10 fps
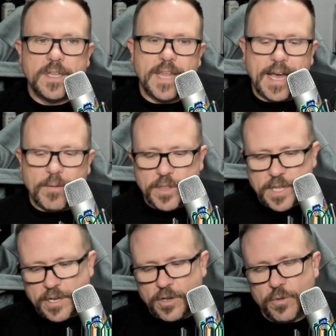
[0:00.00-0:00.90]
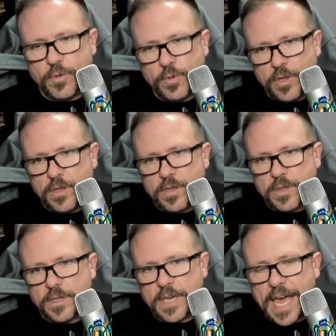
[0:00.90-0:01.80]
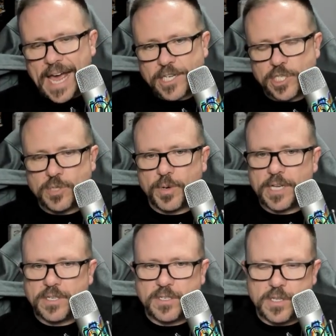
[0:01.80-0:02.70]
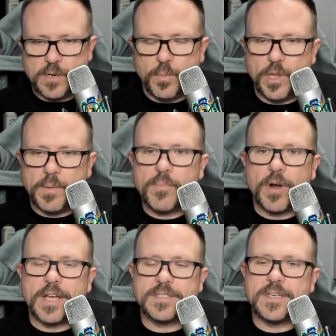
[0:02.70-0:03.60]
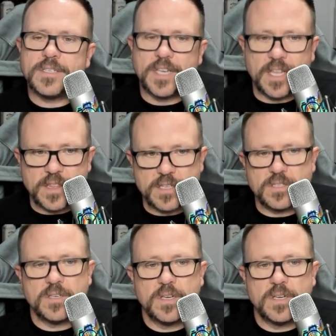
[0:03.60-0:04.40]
That would then go through the actions process, the deployment process, and get this